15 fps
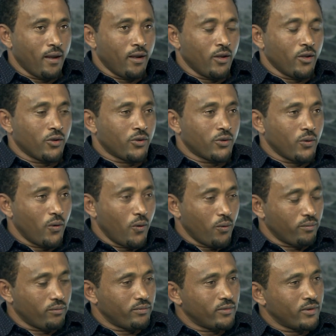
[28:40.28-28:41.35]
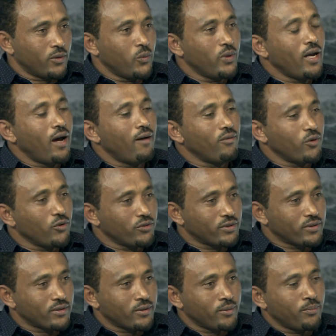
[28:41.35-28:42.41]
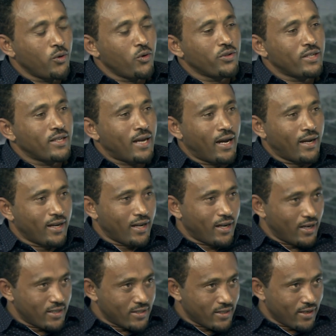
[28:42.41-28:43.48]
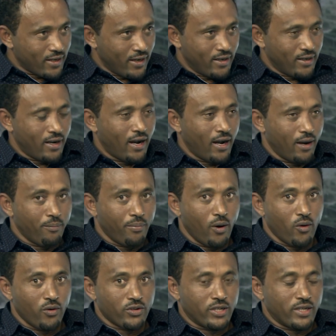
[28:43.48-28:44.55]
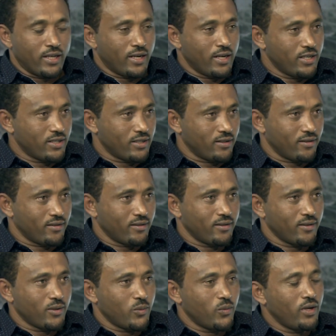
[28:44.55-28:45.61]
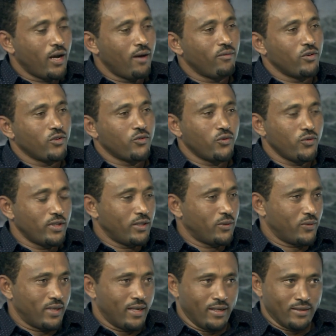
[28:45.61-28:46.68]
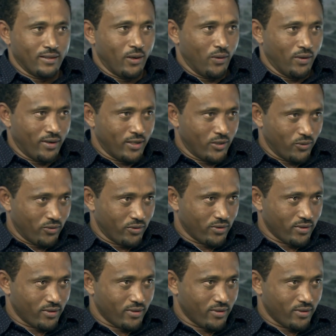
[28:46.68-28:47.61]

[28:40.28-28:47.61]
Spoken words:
So we have not, both in agriculture and power generation, we have not fully utilized our resource.